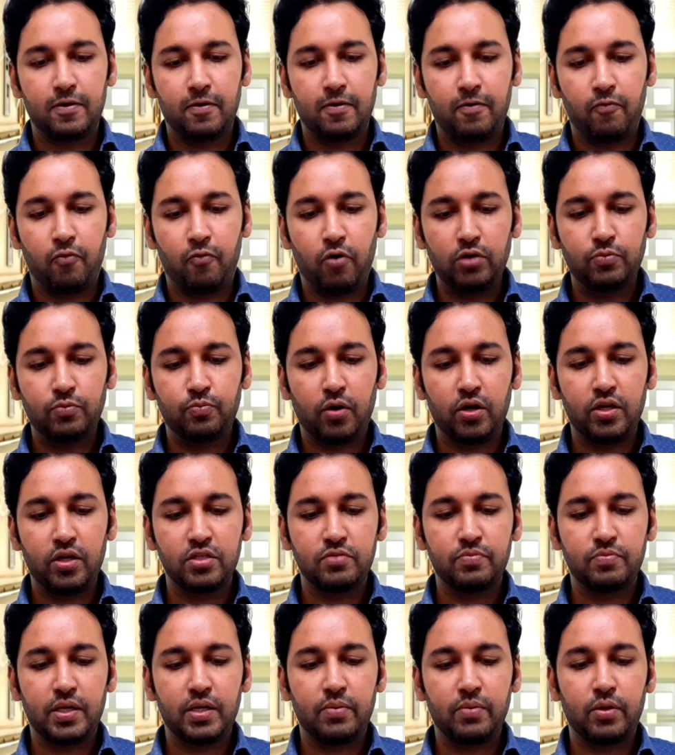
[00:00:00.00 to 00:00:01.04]
What point is
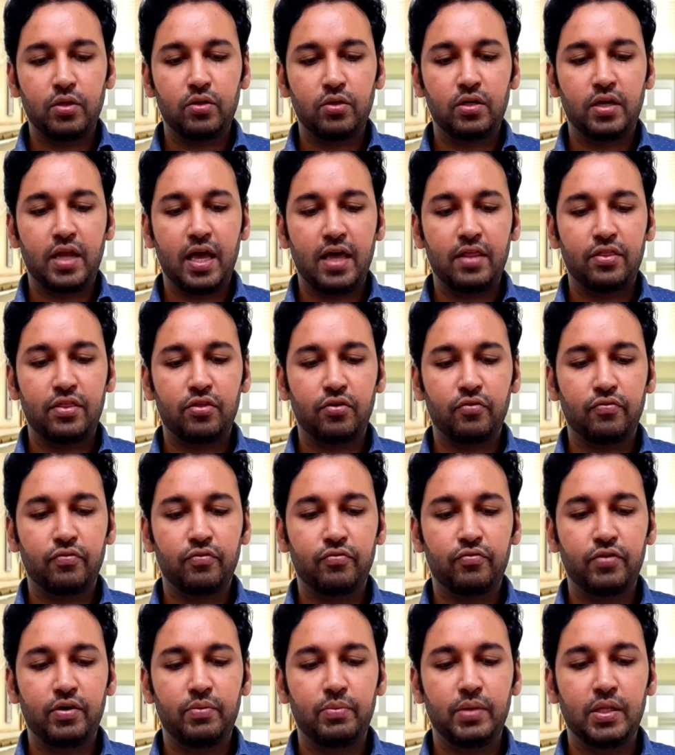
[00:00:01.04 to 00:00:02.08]
made about the death of a
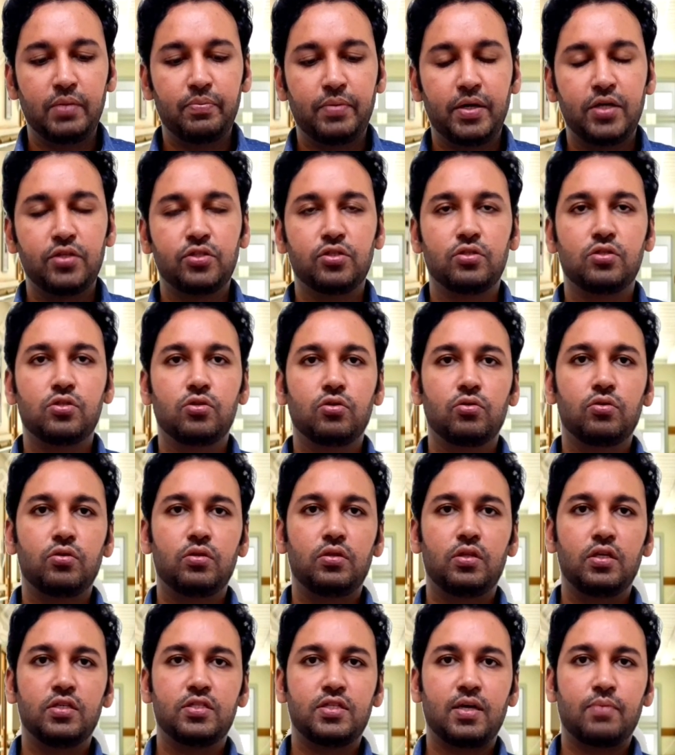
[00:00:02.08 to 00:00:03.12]
female patient? So
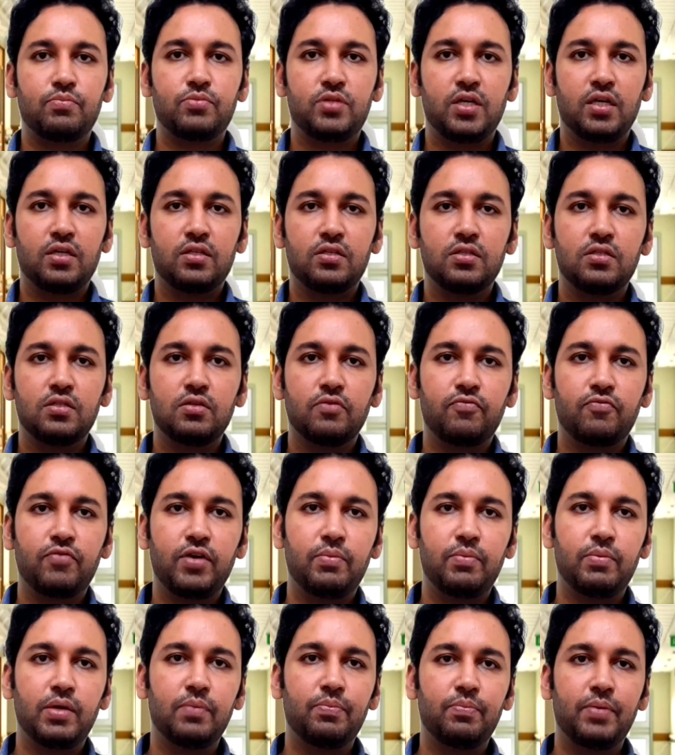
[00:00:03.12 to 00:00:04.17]
the subject is a
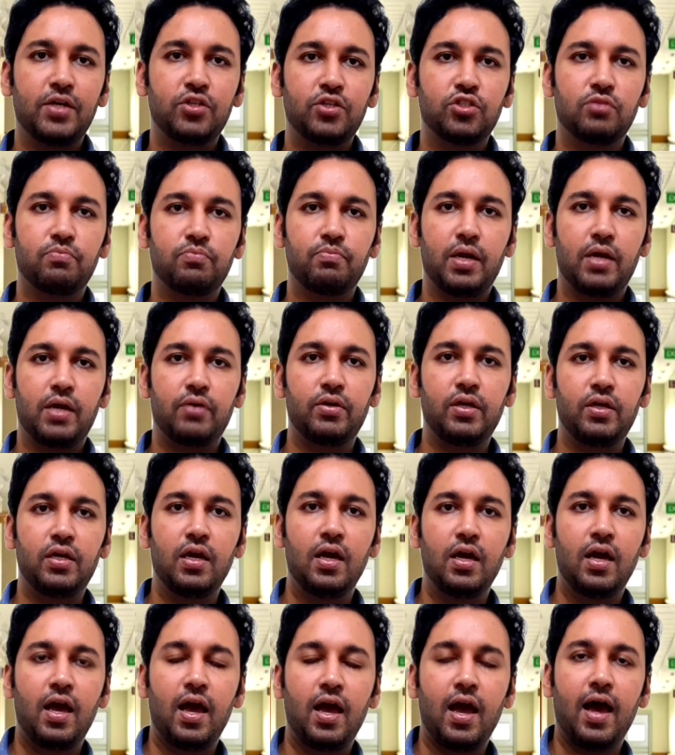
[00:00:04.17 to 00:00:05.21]
female patient, Mary,
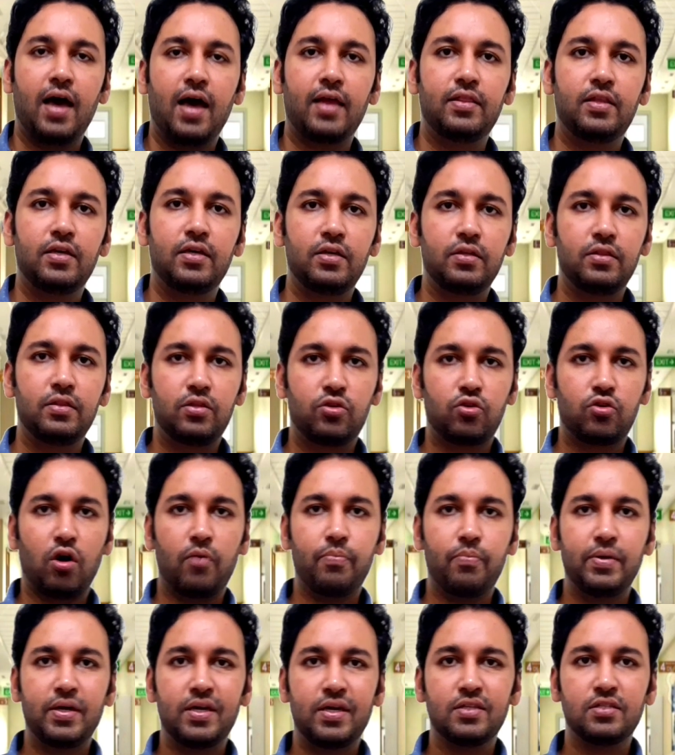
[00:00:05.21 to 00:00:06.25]
and the
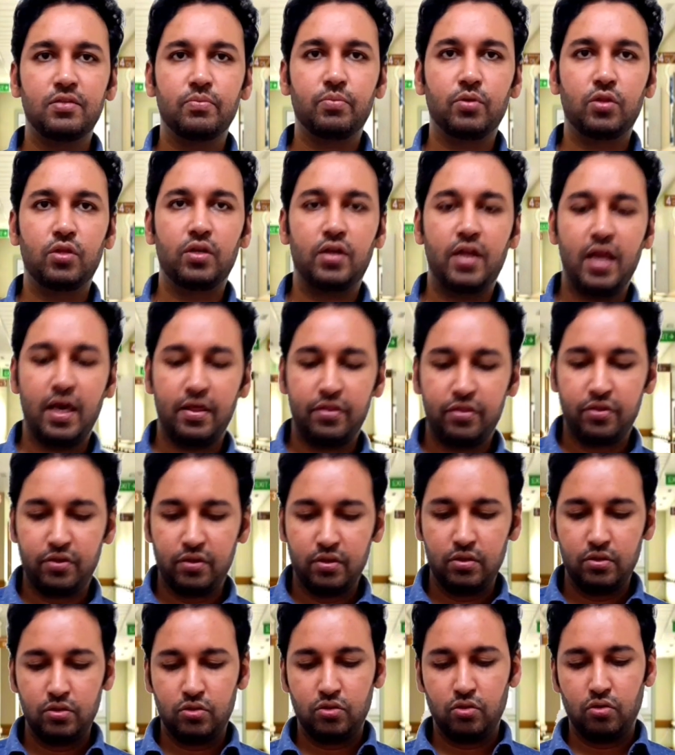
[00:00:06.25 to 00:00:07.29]
topic is about the death.
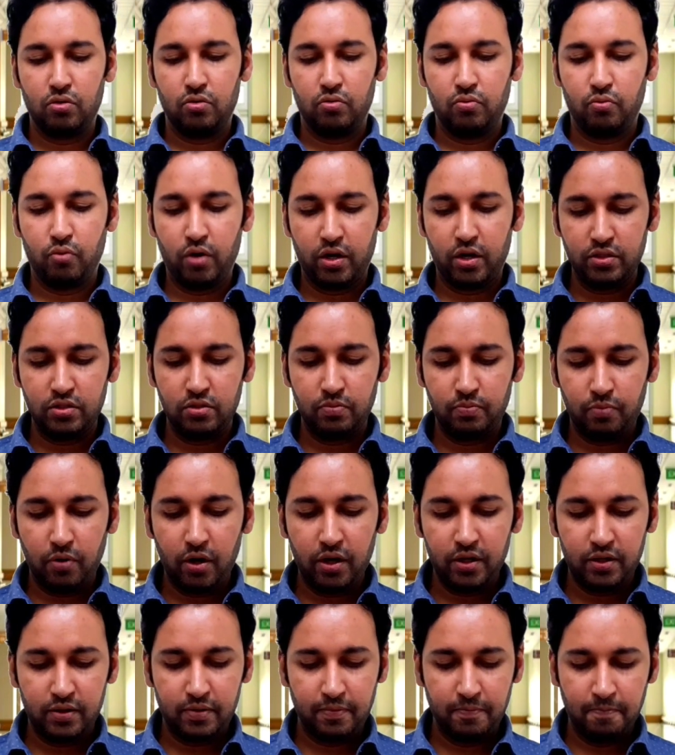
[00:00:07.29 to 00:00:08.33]
So what is the
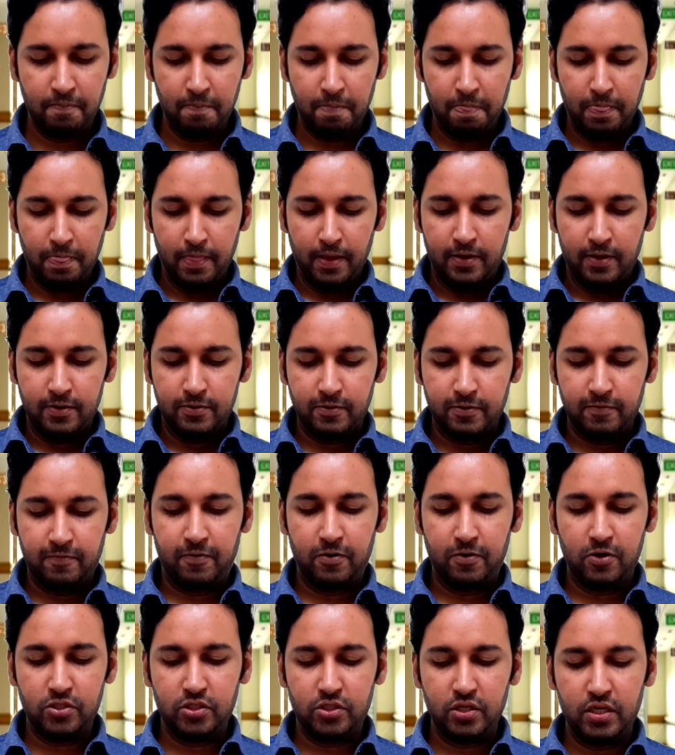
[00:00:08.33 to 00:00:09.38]
point? So
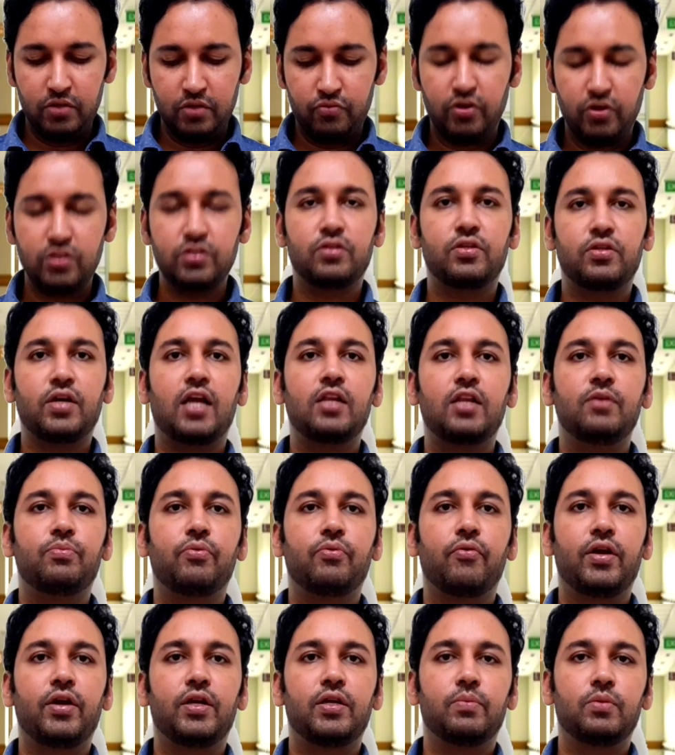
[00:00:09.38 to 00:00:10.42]
first, it was entirely
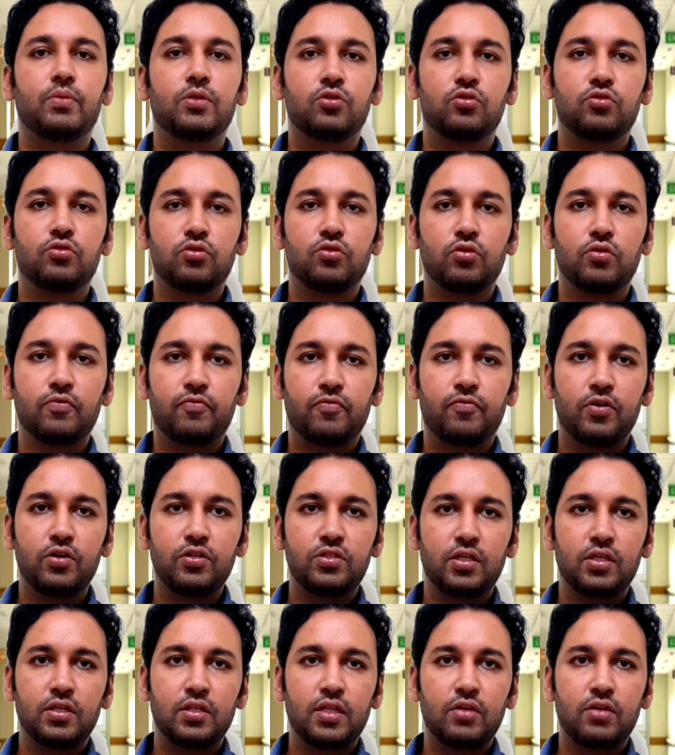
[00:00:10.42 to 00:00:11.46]
preventable. So the first
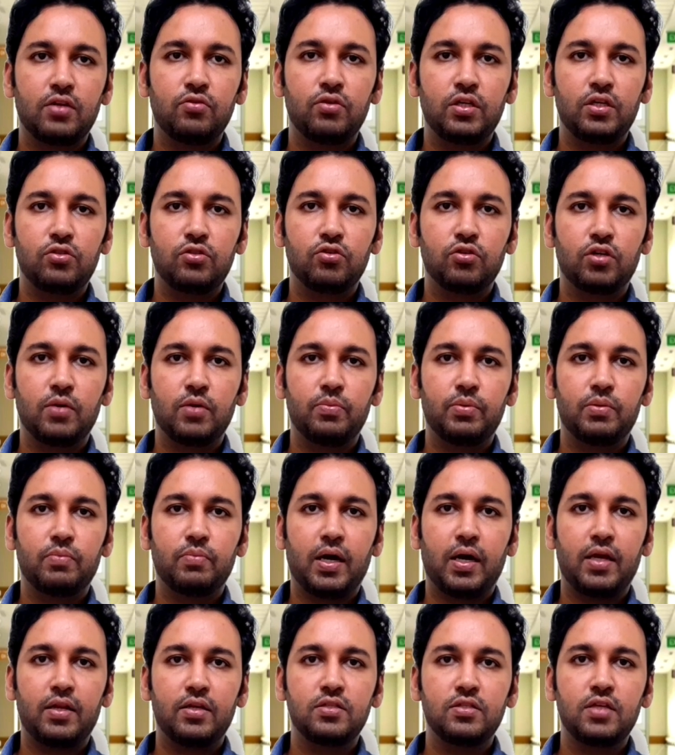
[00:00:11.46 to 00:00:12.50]
thing that you need to keep in
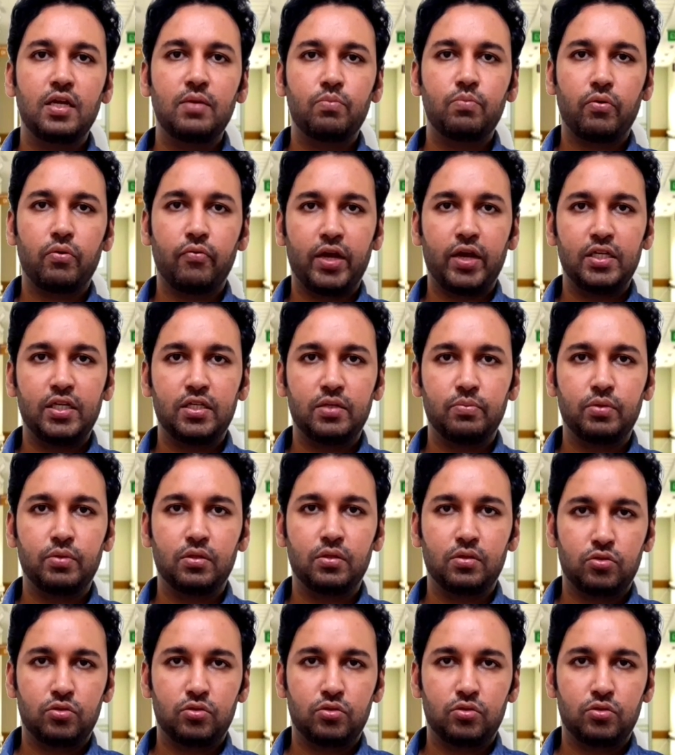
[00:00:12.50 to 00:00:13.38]
mind is that preventable.